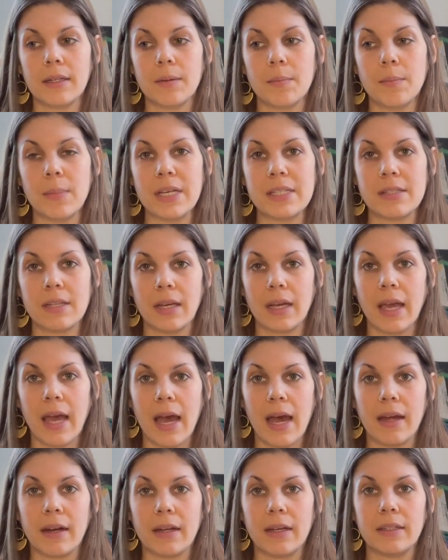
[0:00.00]
missing
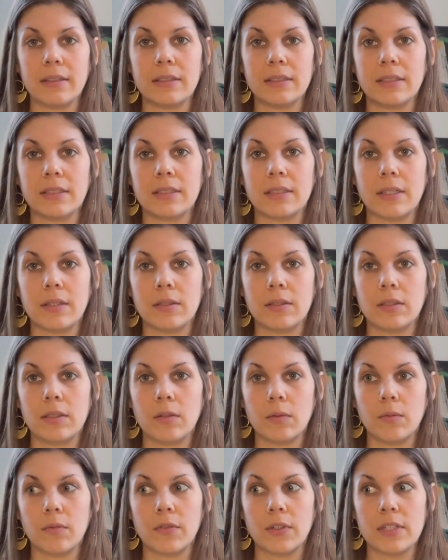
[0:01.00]
add-ins
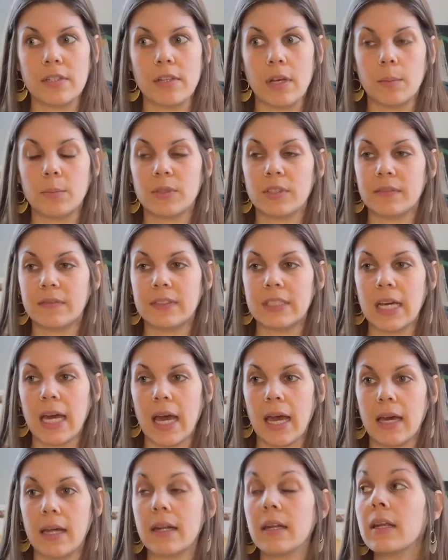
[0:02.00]
for sums of
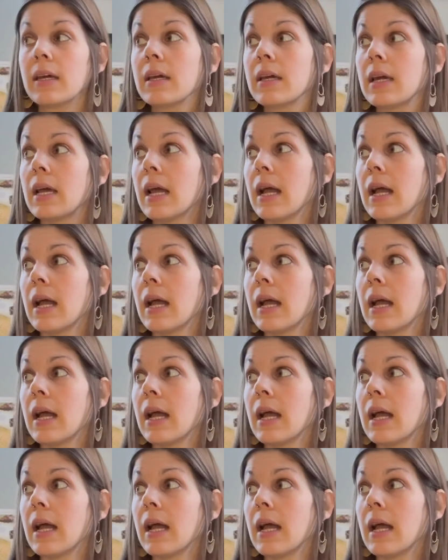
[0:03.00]
10.